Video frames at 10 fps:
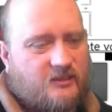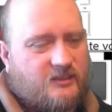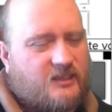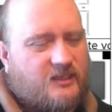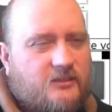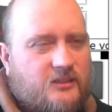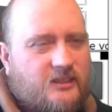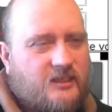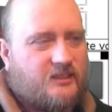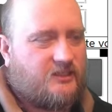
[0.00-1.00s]
this
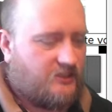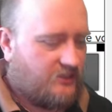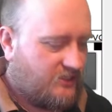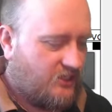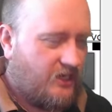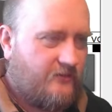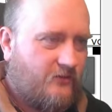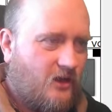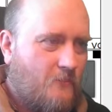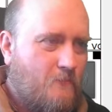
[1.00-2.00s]
is designed for
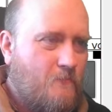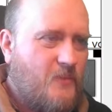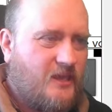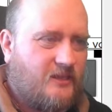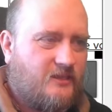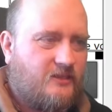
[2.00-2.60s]
a bit